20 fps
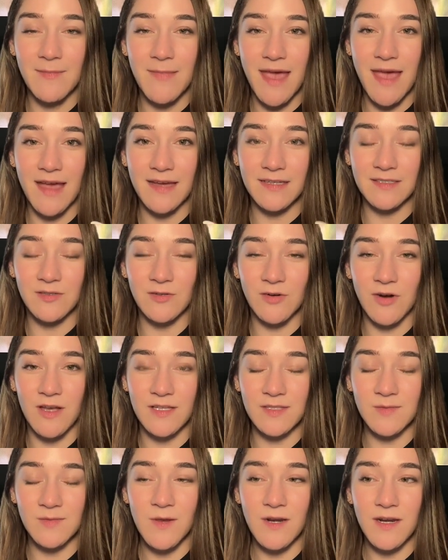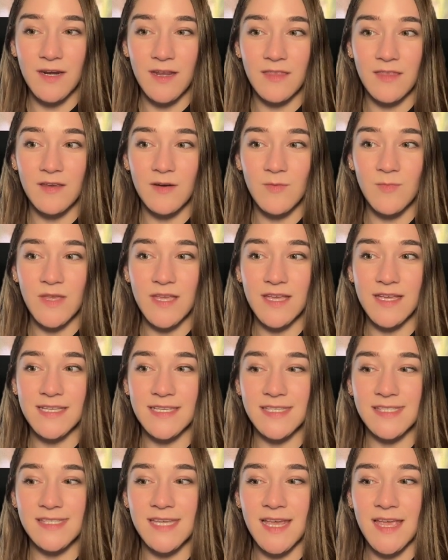he's done a great job of
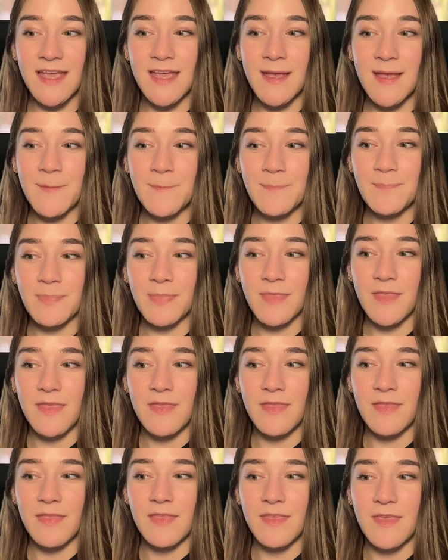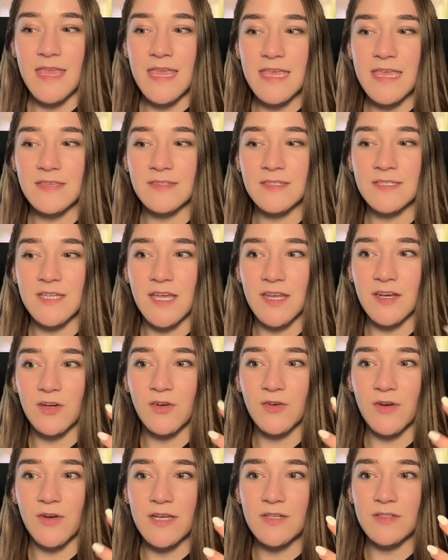capturing a lot of Sam's
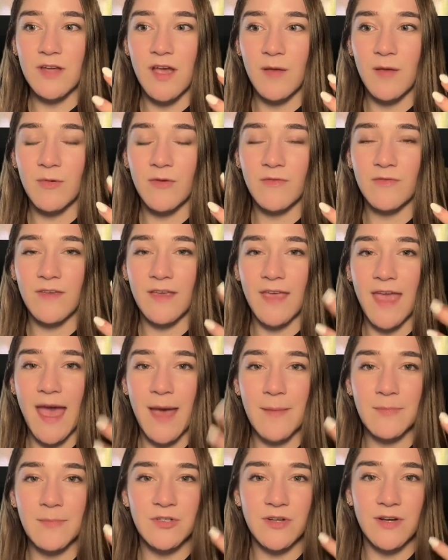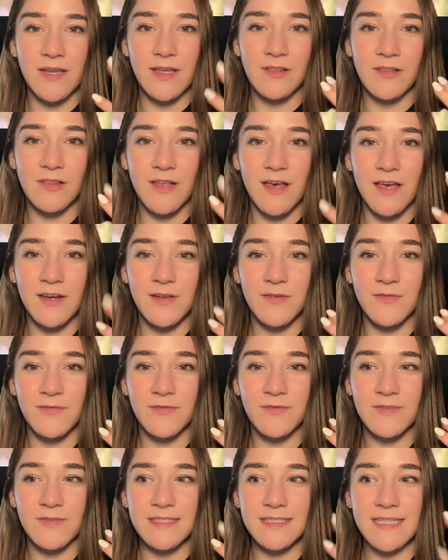mannerisms
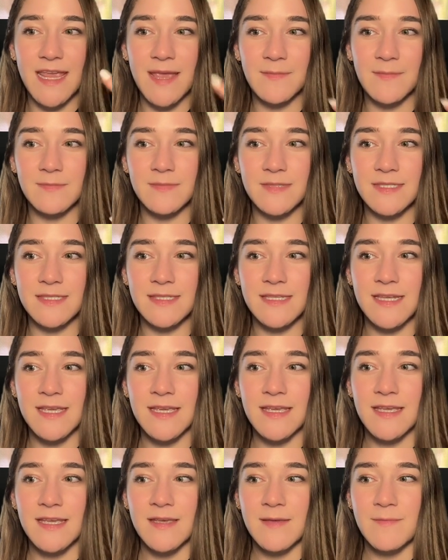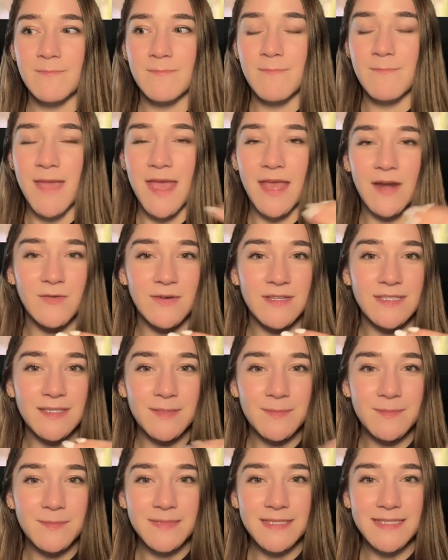and kind of weaving
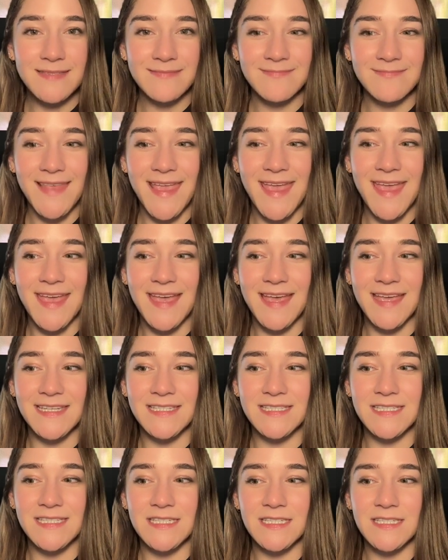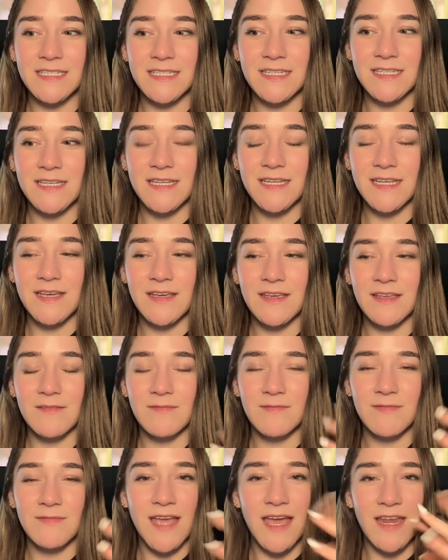them into his own performance, and I just think
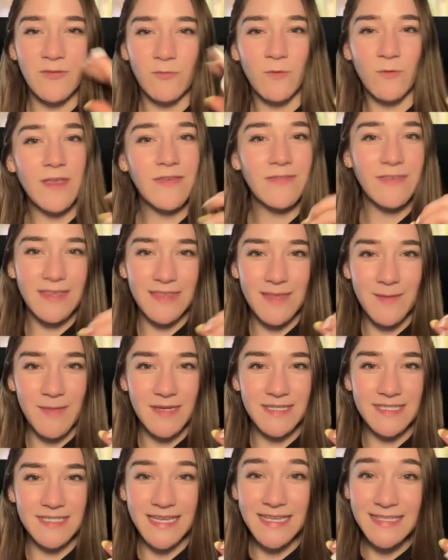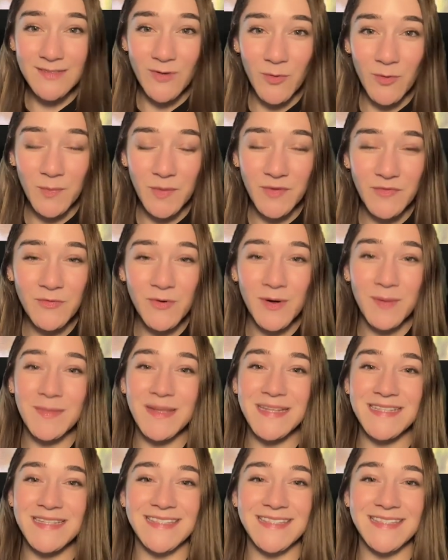he's a brilliant actor.